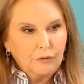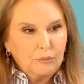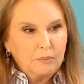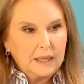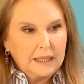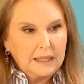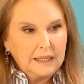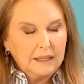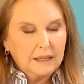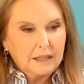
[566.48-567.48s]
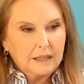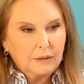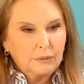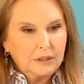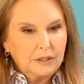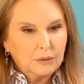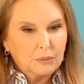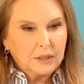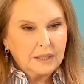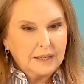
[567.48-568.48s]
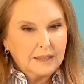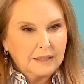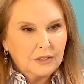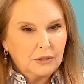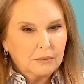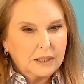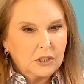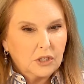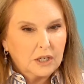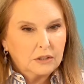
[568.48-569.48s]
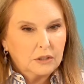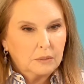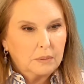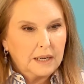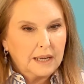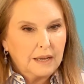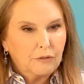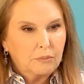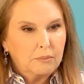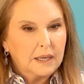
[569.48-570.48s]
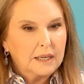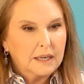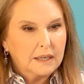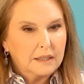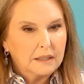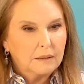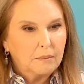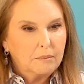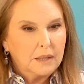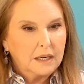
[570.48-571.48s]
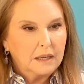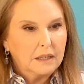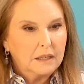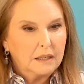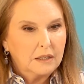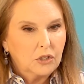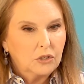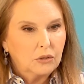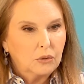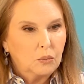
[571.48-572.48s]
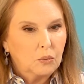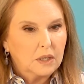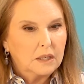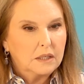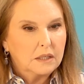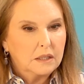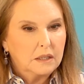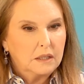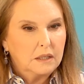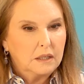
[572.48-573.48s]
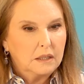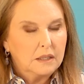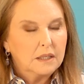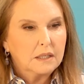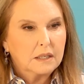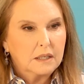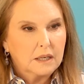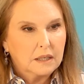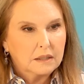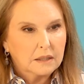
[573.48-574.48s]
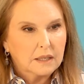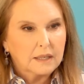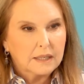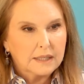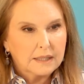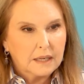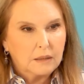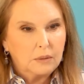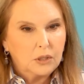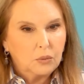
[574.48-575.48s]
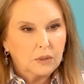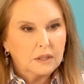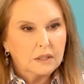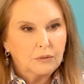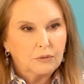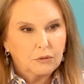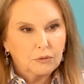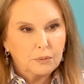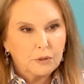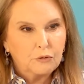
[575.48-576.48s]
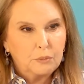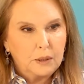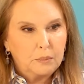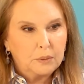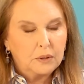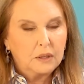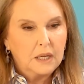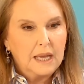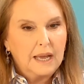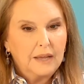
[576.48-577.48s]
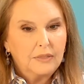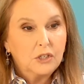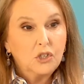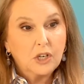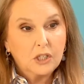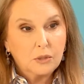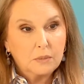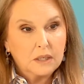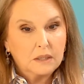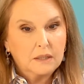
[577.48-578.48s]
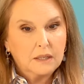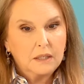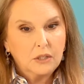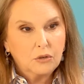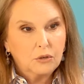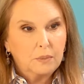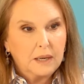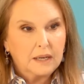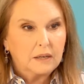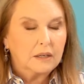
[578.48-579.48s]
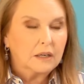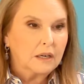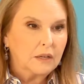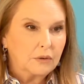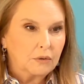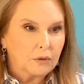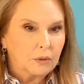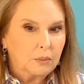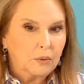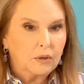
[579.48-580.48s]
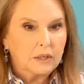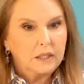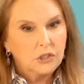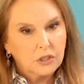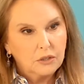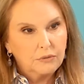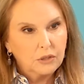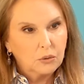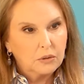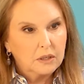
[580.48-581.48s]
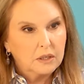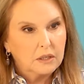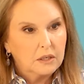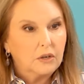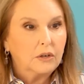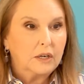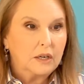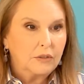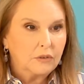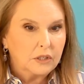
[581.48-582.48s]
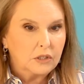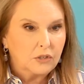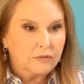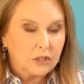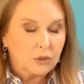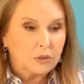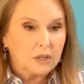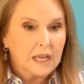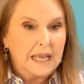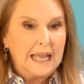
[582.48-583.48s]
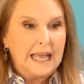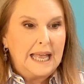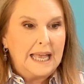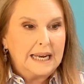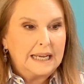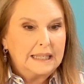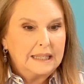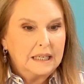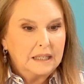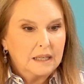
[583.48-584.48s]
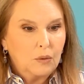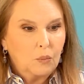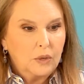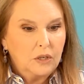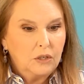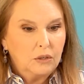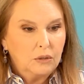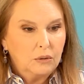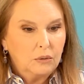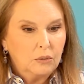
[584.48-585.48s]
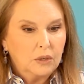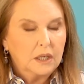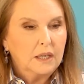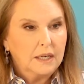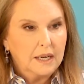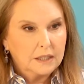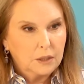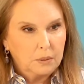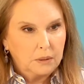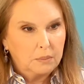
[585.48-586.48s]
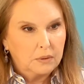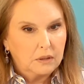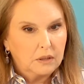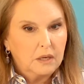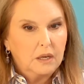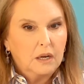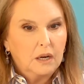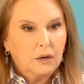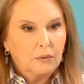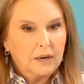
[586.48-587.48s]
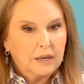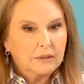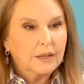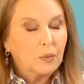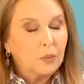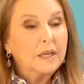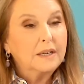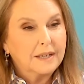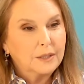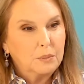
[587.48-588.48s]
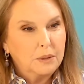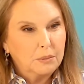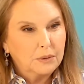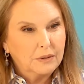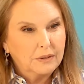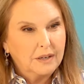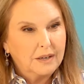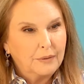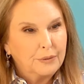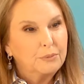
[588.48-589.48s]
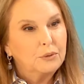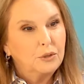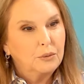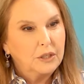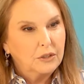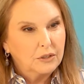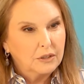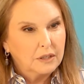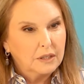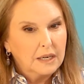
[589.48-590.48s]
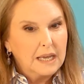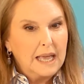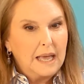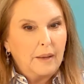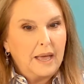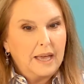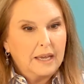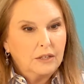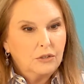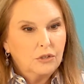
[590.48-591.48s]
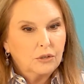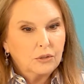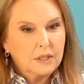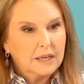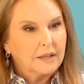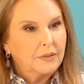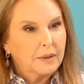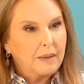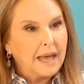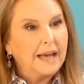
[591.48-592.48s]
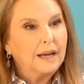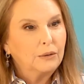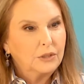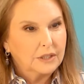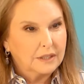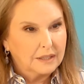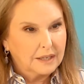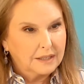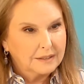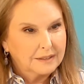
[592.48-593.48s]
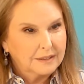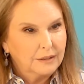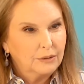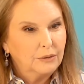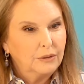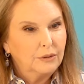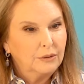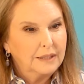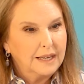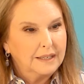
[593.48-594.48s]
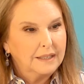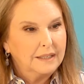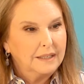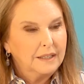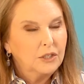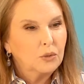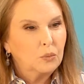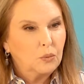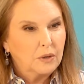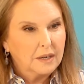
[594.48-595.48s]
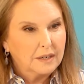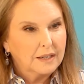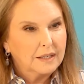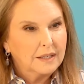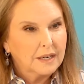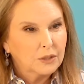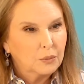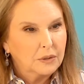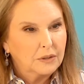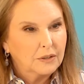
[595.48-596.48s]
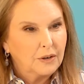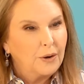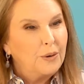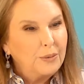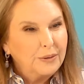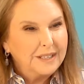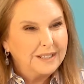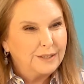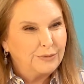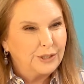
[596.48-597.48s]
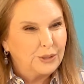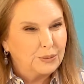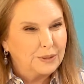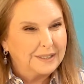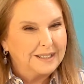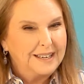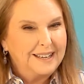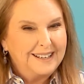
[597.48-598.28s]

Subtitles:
have many. I really don't want to get into my childhood, but I have many. I think the main issue was the disconnect, like I said, between the different groups of people and the judgment that each group had on another group or each individual on another individual. And I think that when you connect people around, like we connect people through doing good, and you don't tell them how to connect, you let each one connect with their own individual,